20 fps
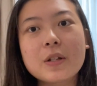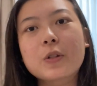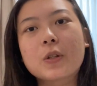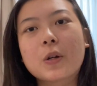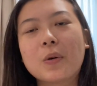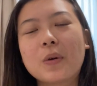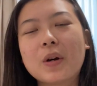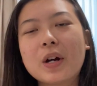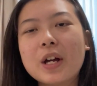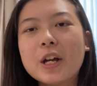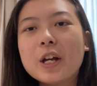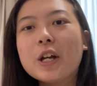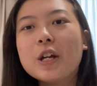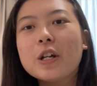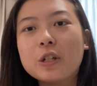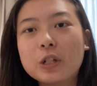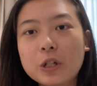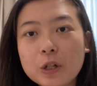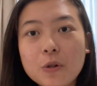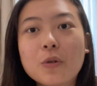So
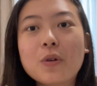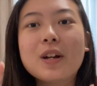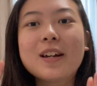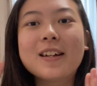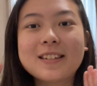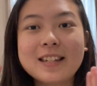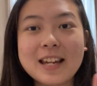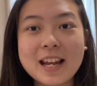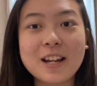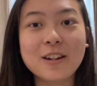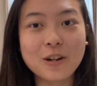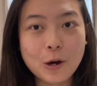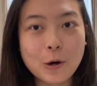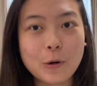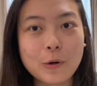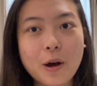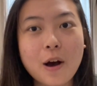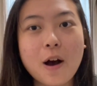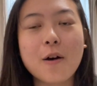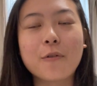do take
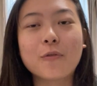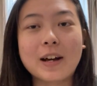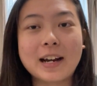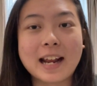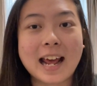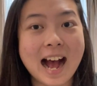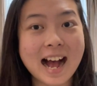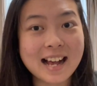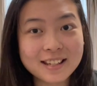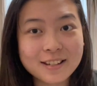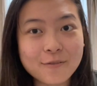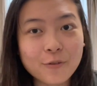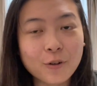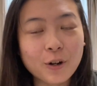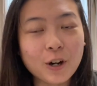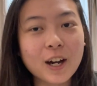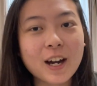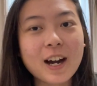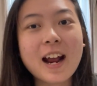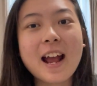note of what they ask
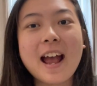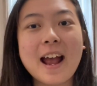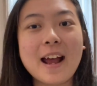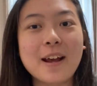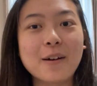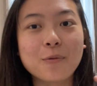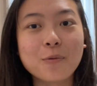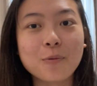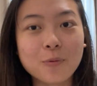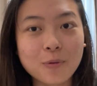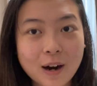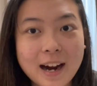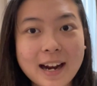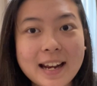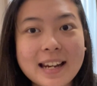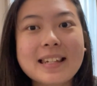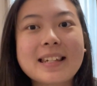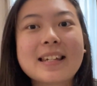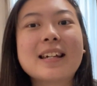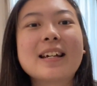for and
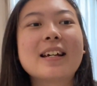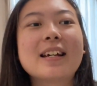write